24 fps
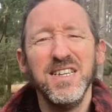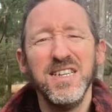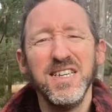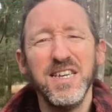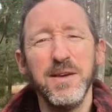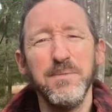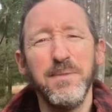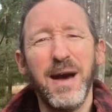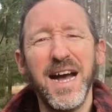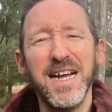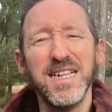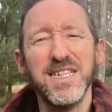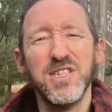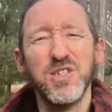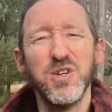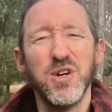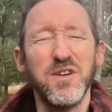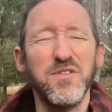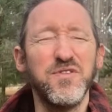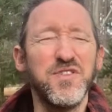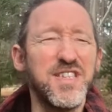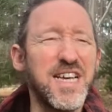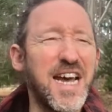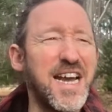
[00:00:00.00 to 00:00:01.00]
you might
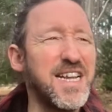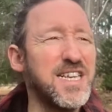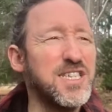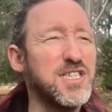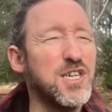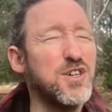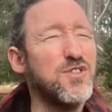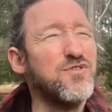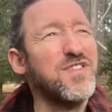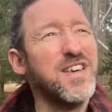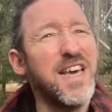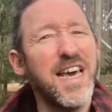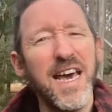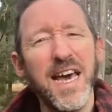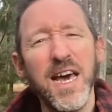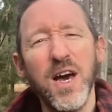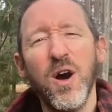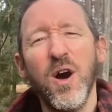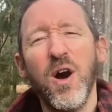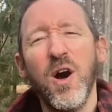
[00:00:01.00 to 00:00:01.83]
sort of say to yourself, yeah,